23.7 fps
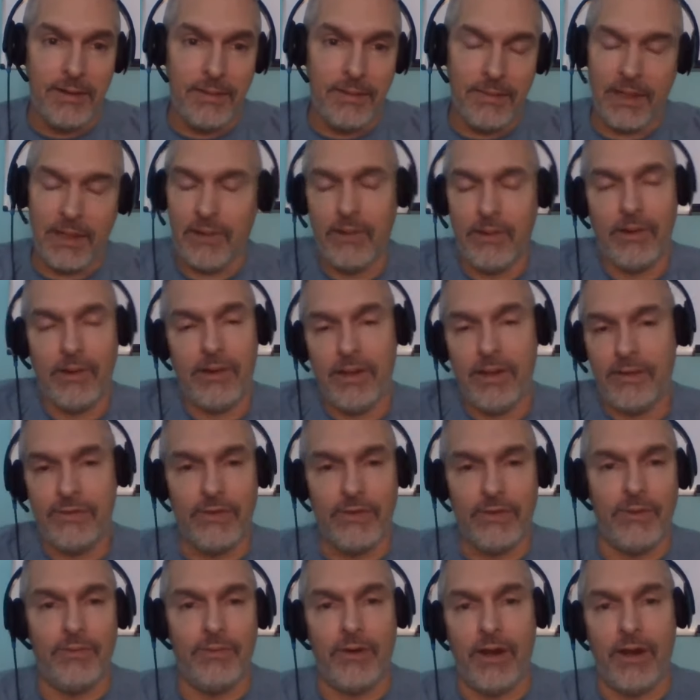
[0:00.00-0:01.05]
I'm like, oh,
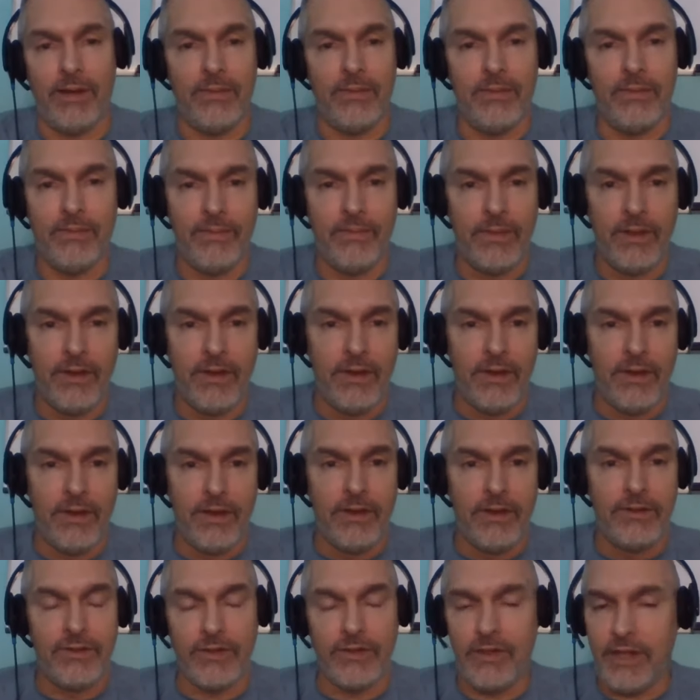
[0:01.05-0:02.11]
that's no problem.
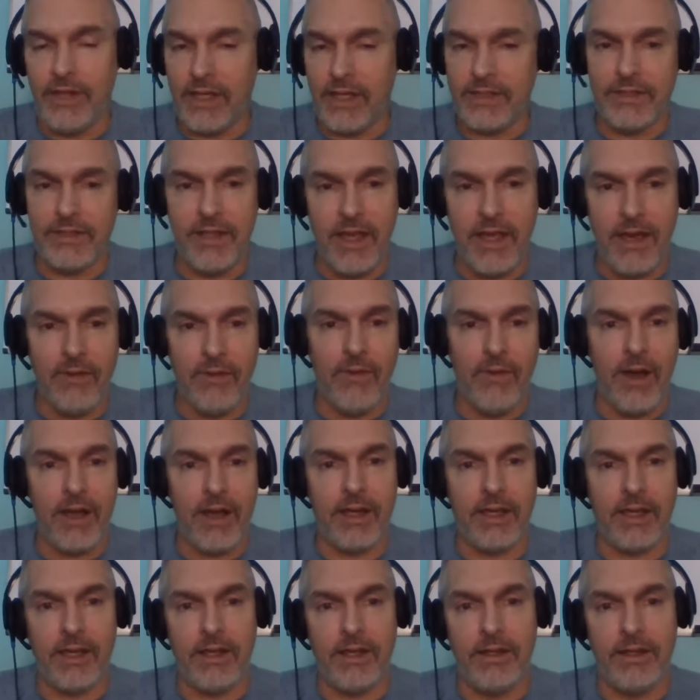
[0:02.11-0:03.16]
So the next day I
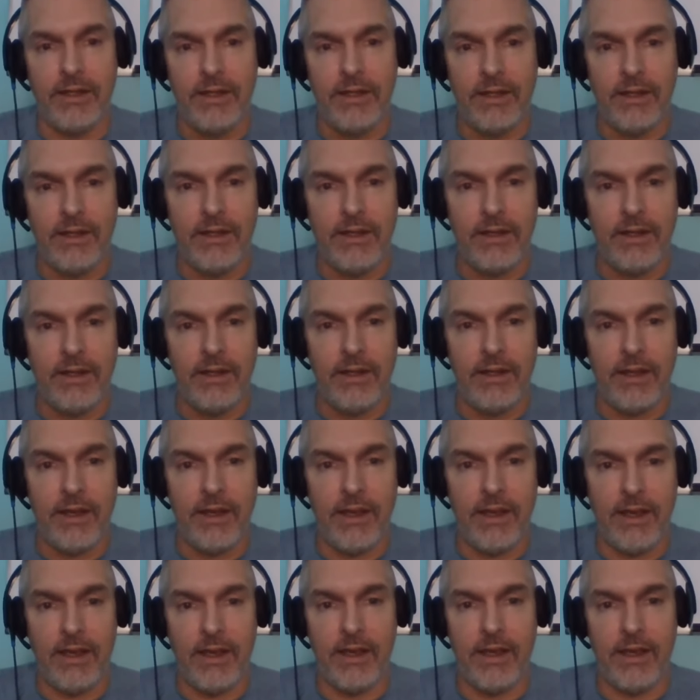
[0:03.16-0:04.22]
walk in,
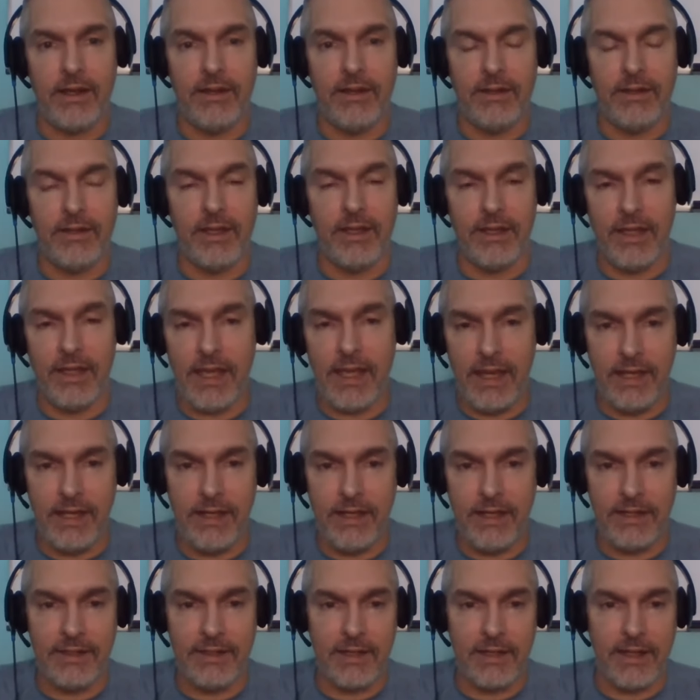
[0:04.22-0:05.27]
and the
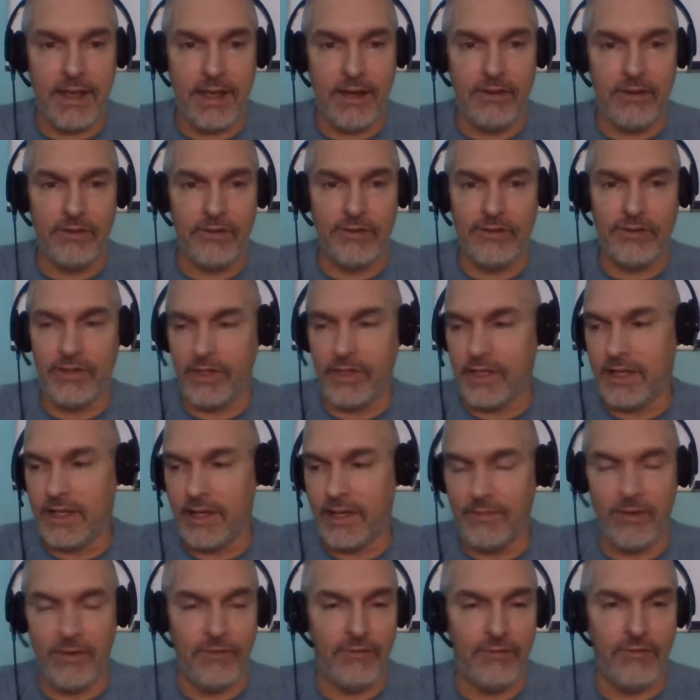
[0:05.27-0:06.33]
lady at the counter is looking
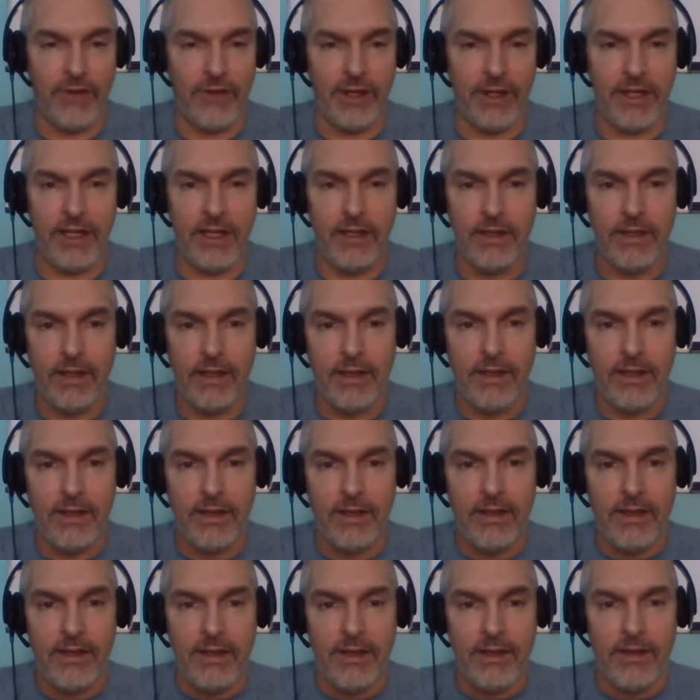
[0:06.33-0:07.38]
at me funny.
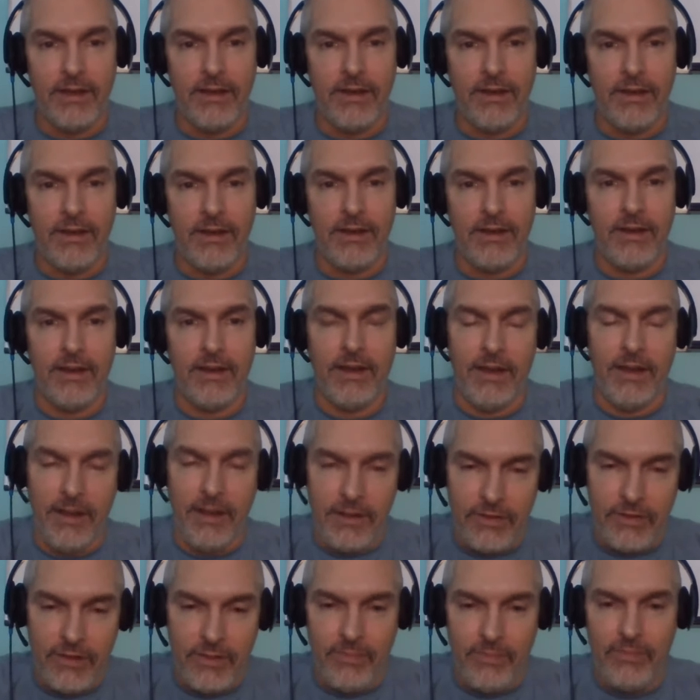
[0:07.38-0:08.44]

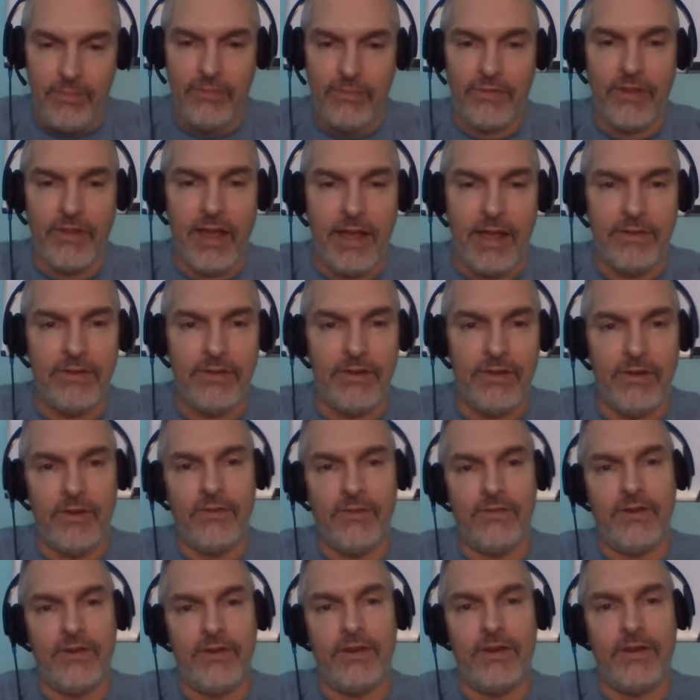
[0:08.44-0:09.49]
And she slides it
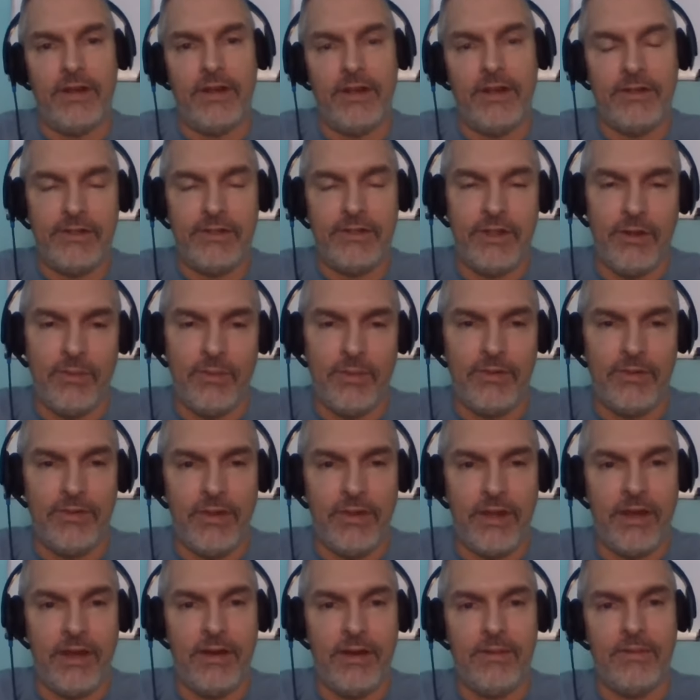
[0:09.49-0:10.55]
over and she opens
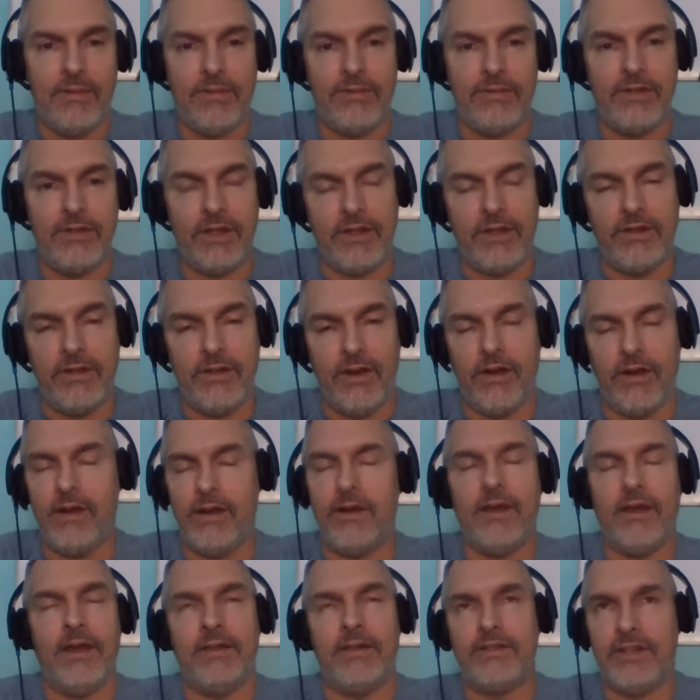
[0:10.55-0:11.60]
it up. She
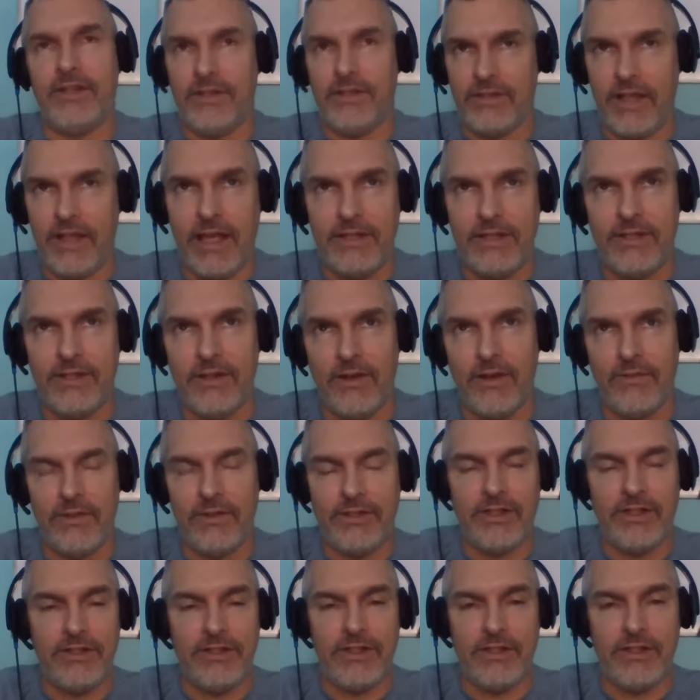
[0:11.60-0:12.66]
or she slides it over
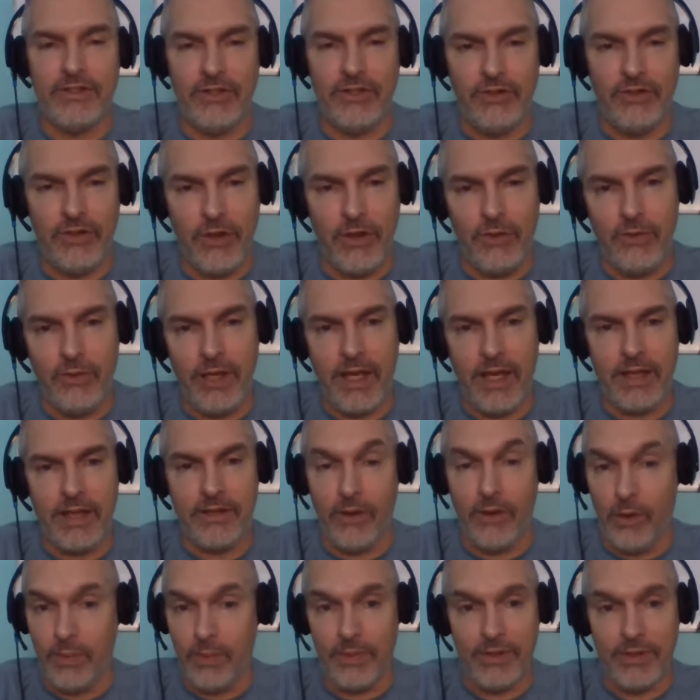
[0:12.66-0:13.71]
and she says, you know, we had
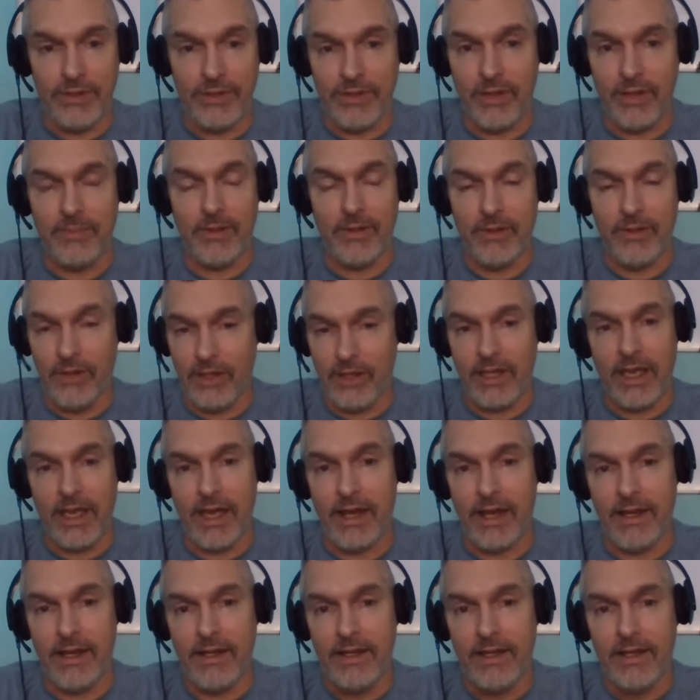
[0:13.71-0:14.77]
to open this up and look
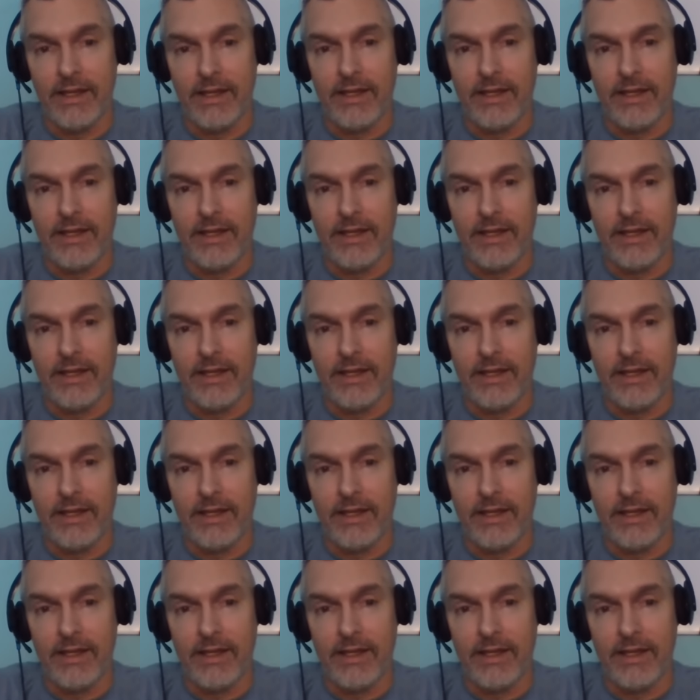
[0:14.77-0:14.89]
at it